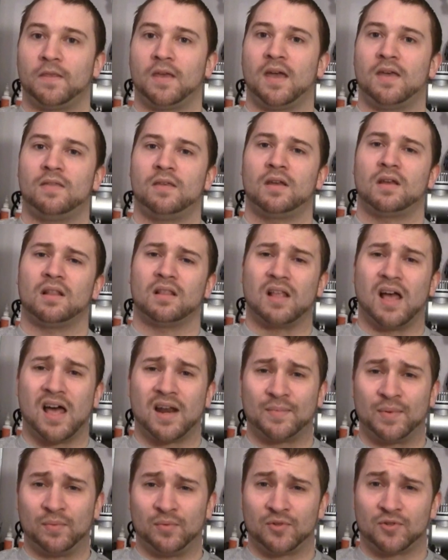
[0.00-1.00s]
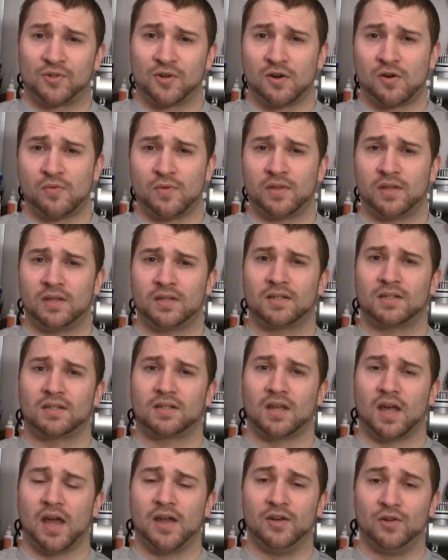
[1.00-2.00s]
I think a lot of people struggle with
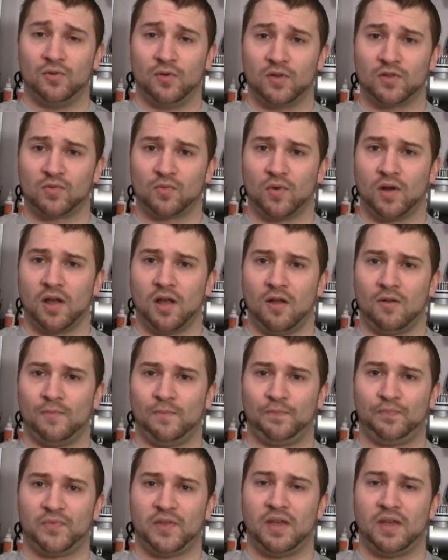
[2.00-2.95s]
this. I do as well.